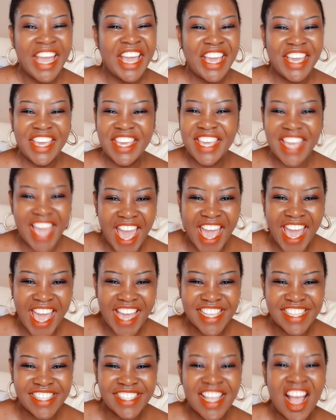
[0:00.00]

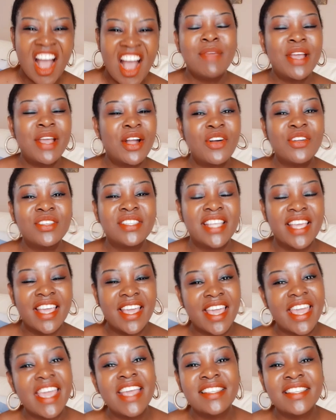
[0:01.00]
yes because
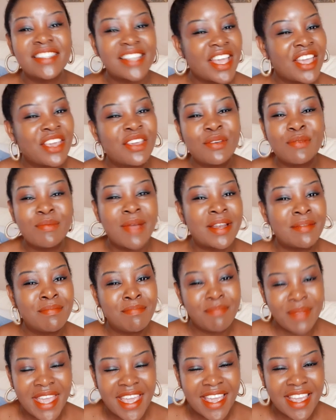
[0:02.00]
he is a
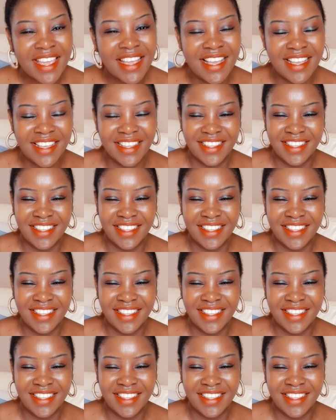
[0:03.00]
human being